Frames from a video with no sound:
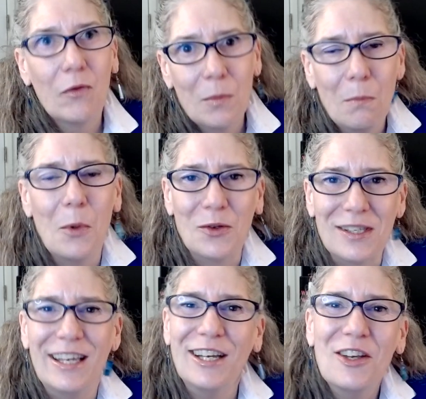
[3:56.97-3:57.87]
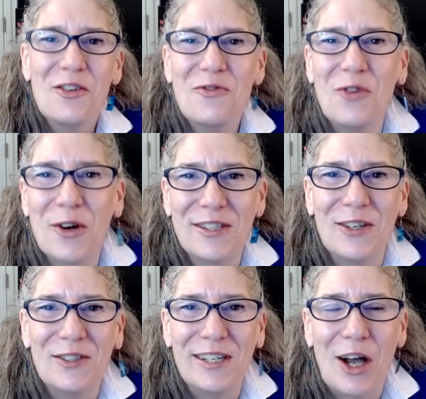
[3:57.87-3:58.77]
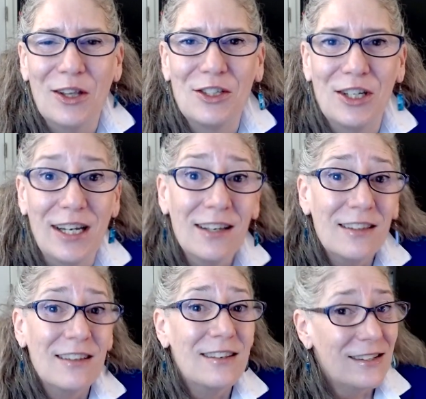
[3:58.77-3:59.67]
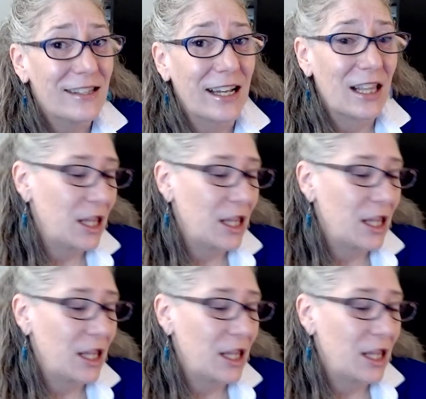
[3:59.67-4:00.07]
mostly for sociology. Second